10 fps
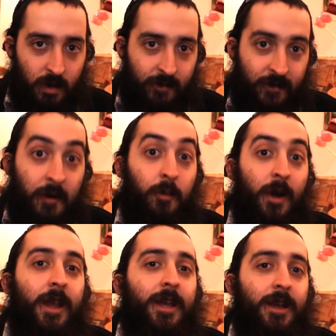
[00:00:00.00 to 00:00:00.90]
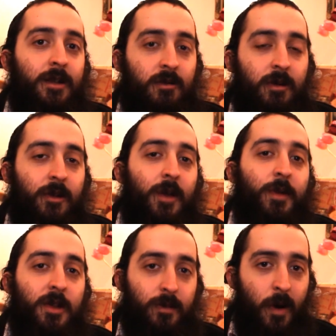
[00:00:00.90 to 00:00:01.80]
farbrengens when the
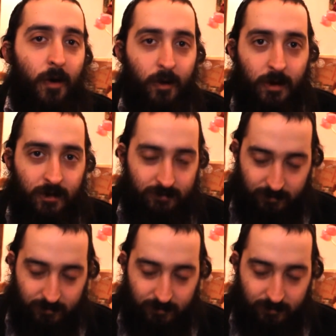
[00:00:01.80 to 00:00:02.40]
Rebbe spoke,